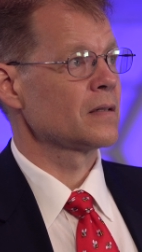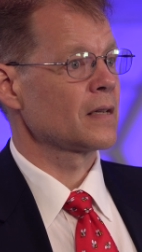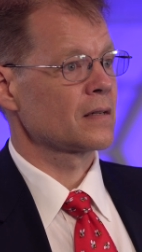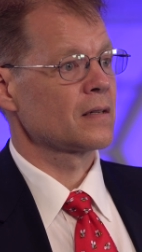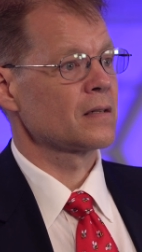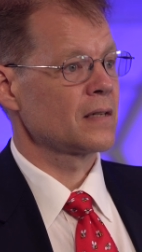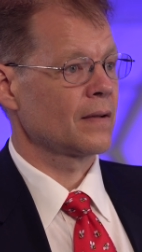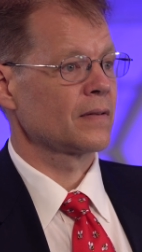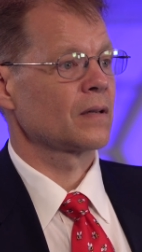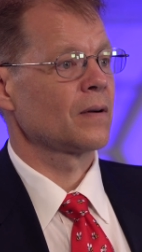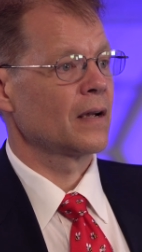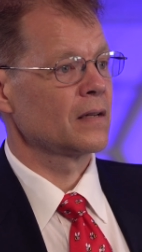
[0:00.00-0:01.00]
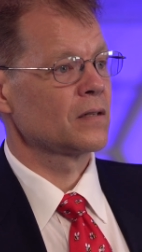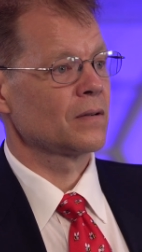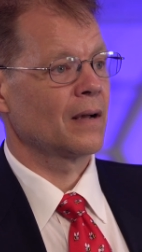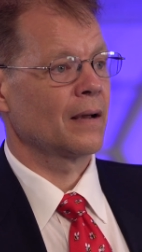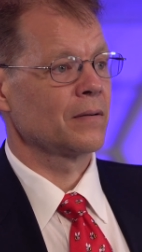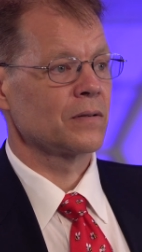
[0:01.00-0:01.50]
in sixth and seventh grade,
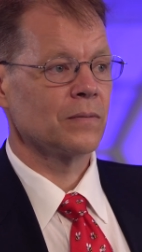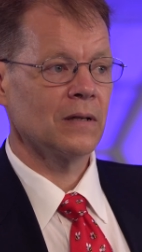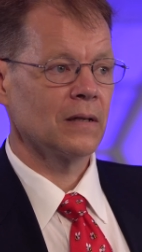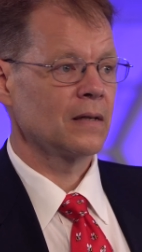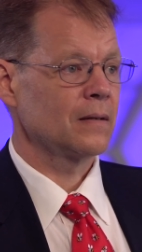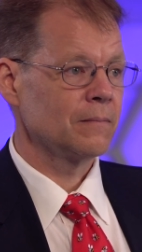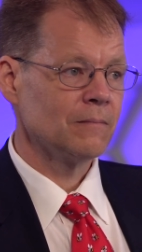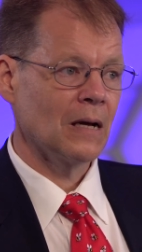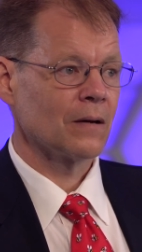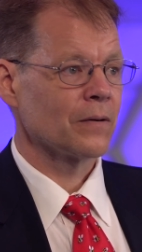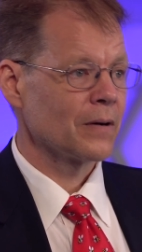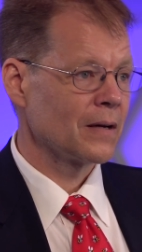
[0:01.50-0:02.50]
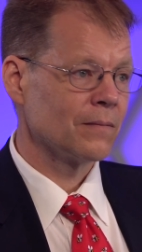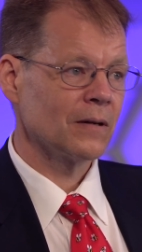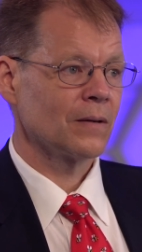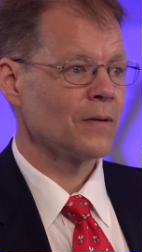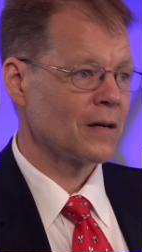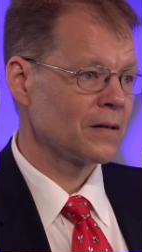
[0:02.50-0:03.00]
so I was really hungry and
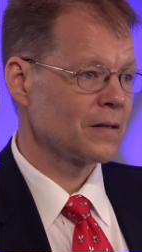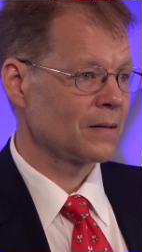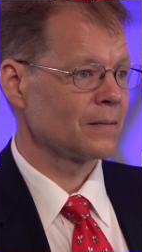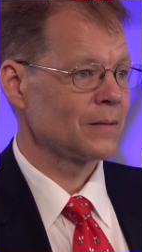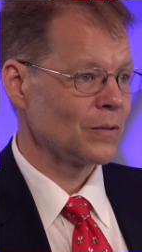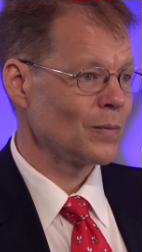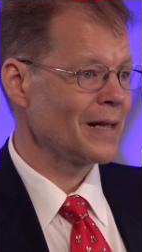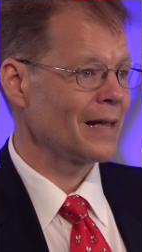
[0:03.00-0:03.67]
really wanted to, to